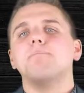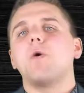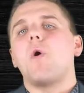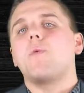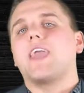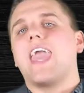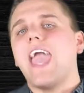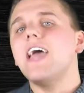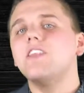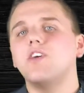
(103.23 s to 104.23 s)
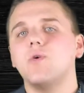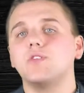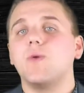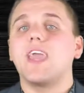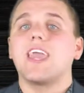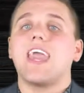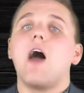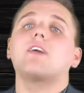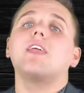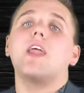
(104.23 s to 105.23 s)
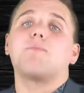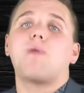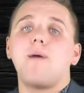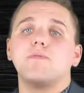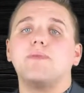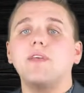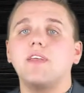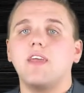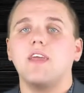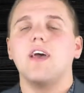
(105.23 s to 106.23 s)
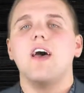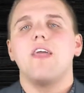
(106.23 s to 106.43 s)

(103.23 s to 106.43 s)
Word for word: But what we can do is we can calculate a probability